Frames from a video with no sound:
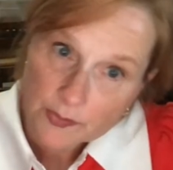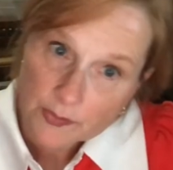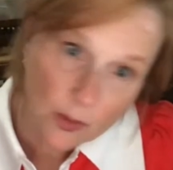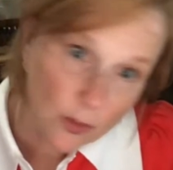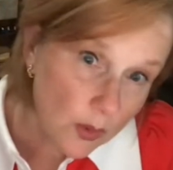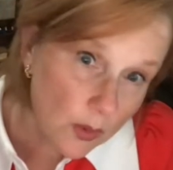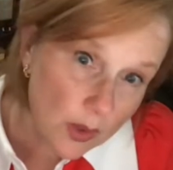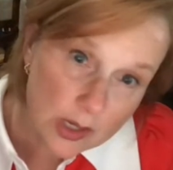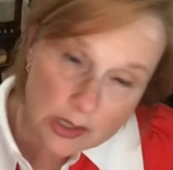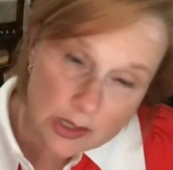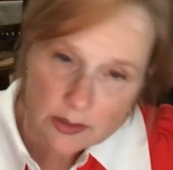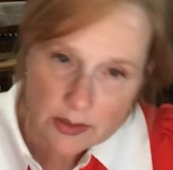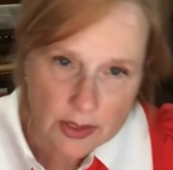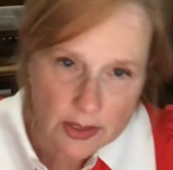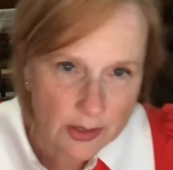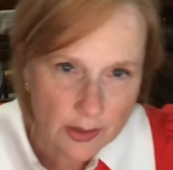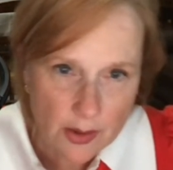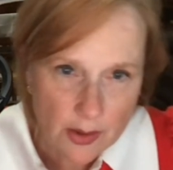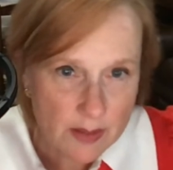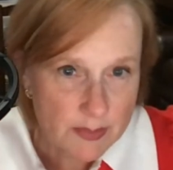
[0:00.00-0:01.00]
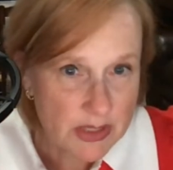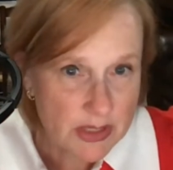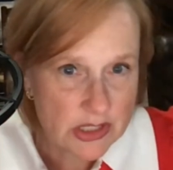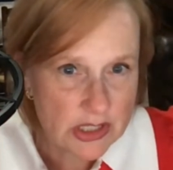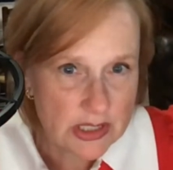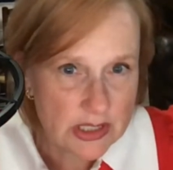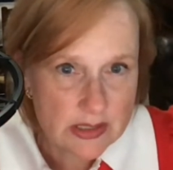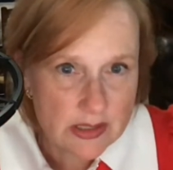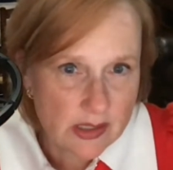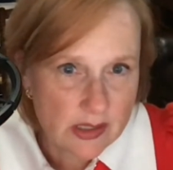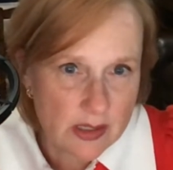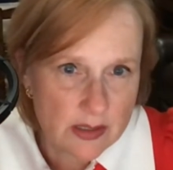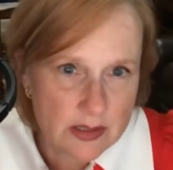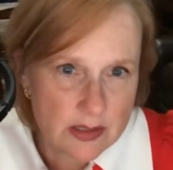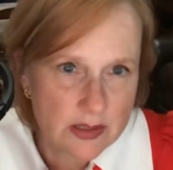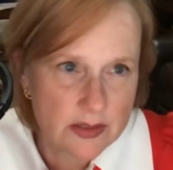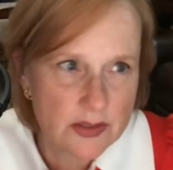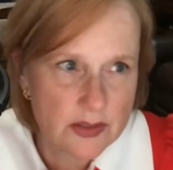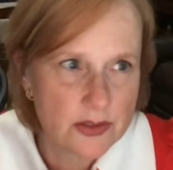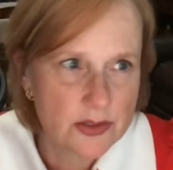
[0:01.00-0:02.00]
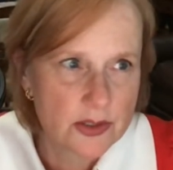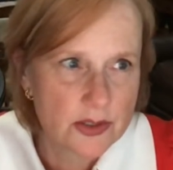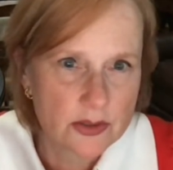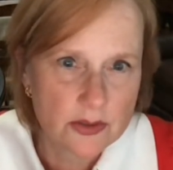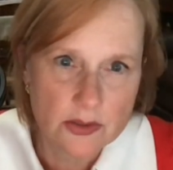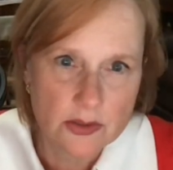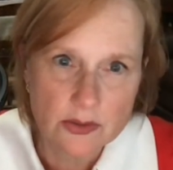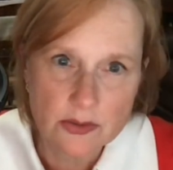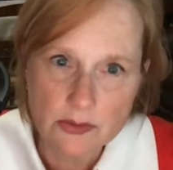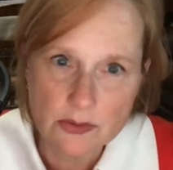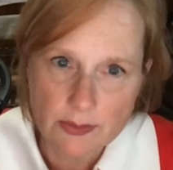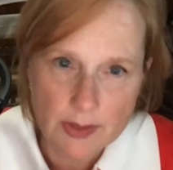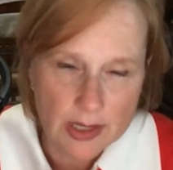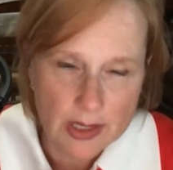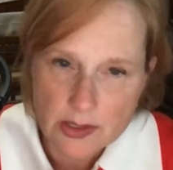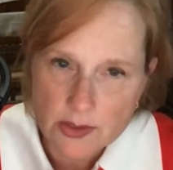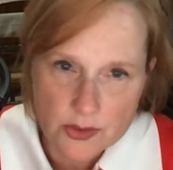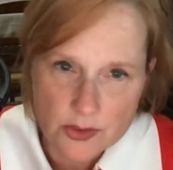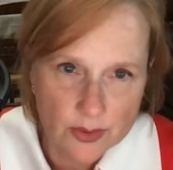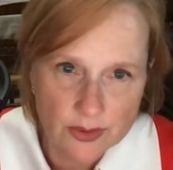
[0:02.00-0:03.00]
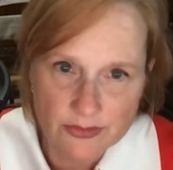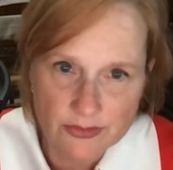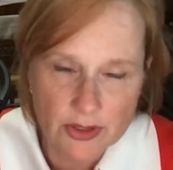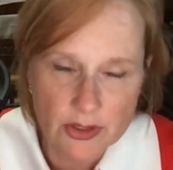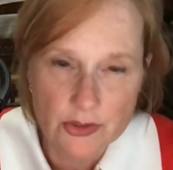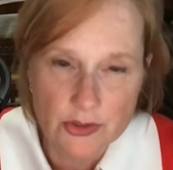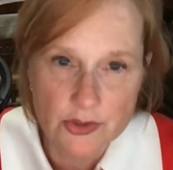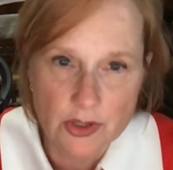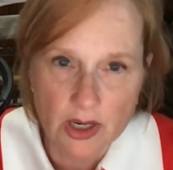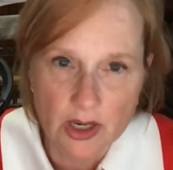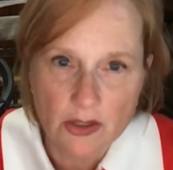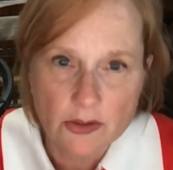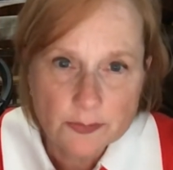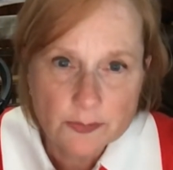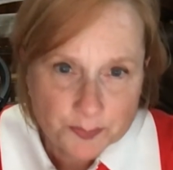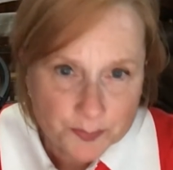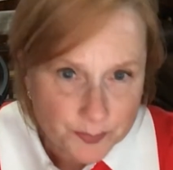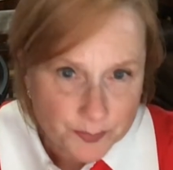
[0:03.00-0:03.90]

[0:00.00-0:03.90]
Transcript: or, I mean, she has a constitutional right to a fair trial,